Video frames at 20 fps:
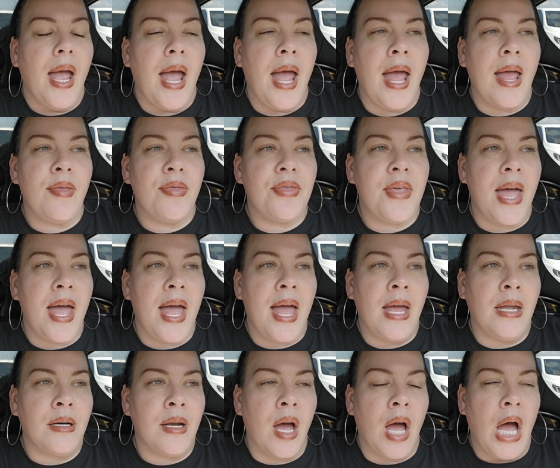And
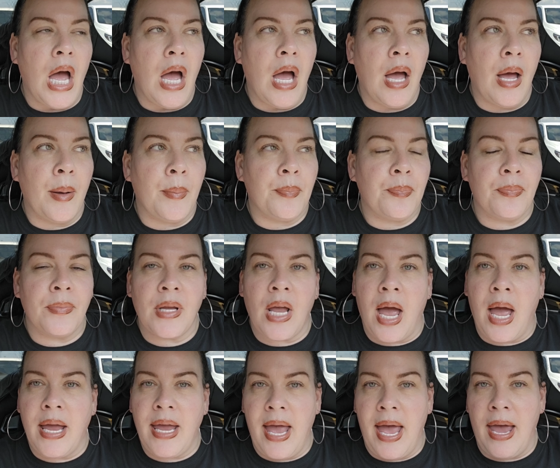then um,
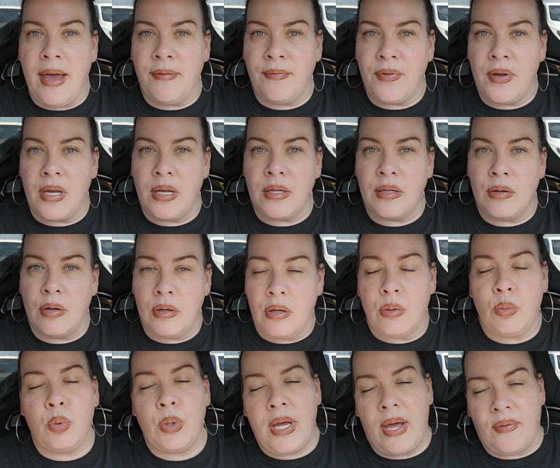I have,
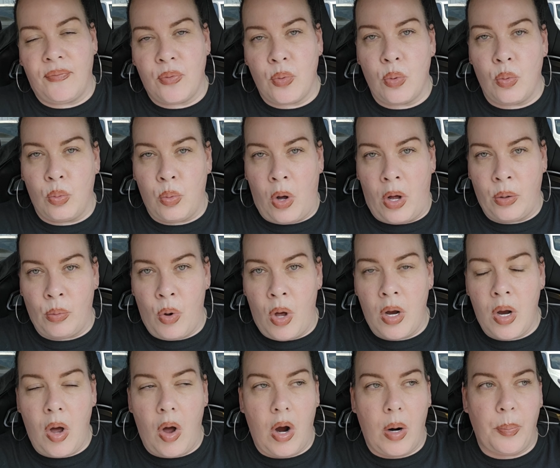we have wall-to-wall
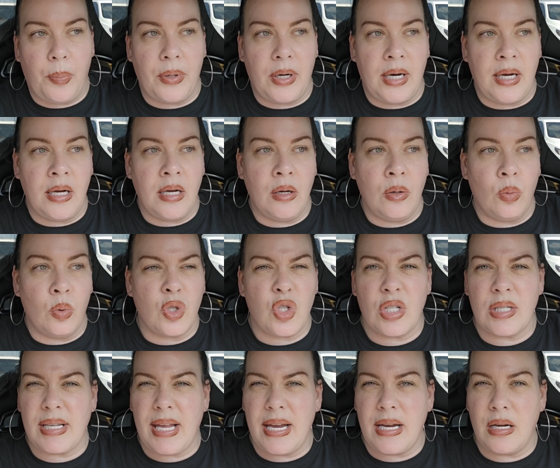-wall carpeting, which
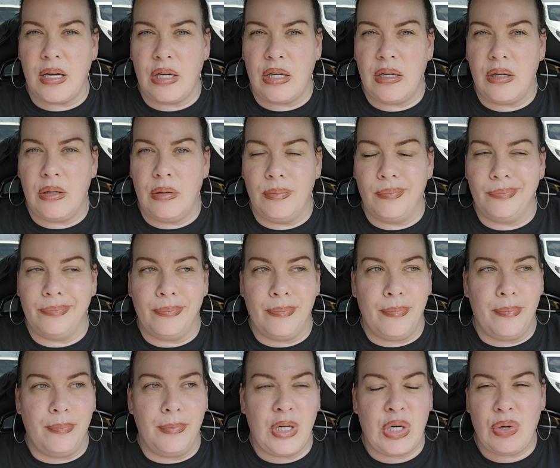is like
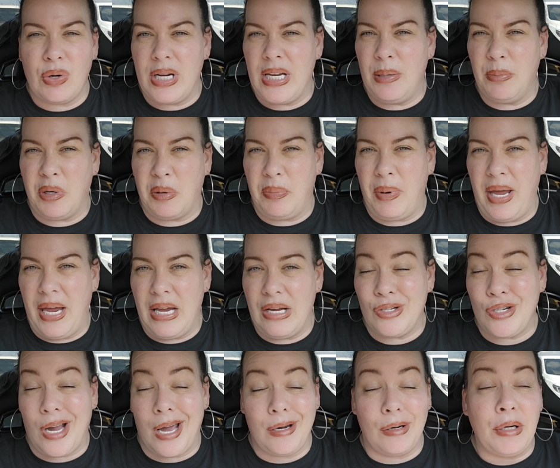cream or
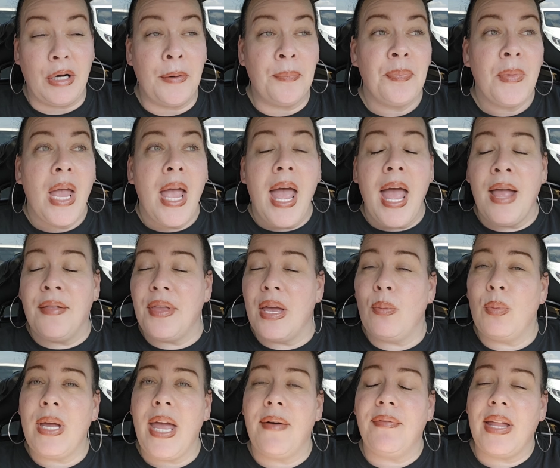beige, I don't know. And
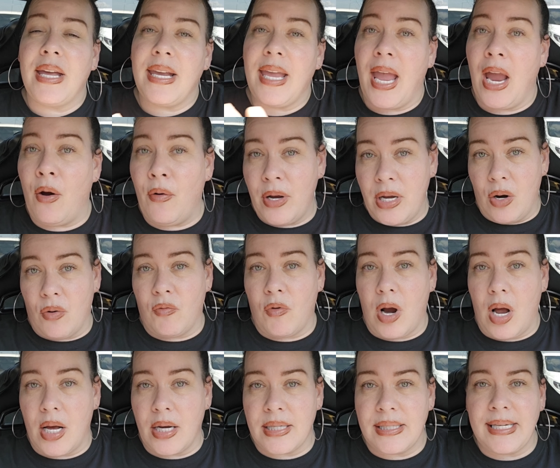then we have like area
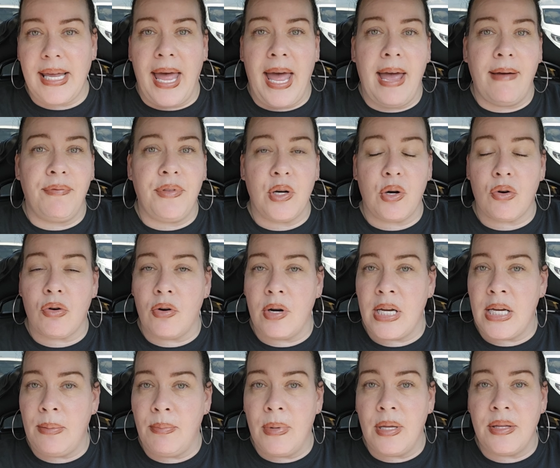rugs that have the
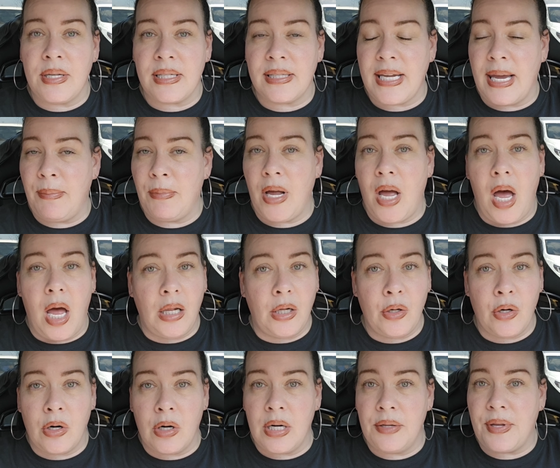cream, the same
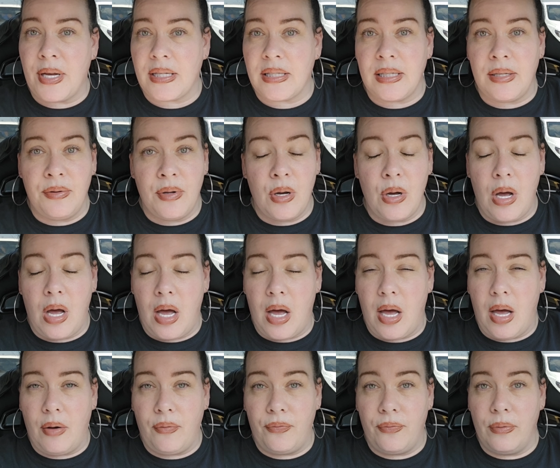color that's in the
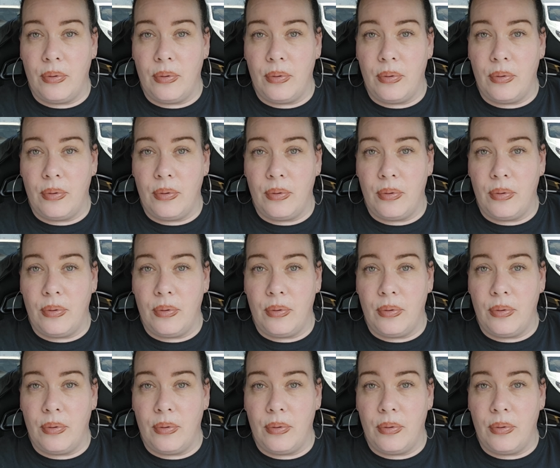uh,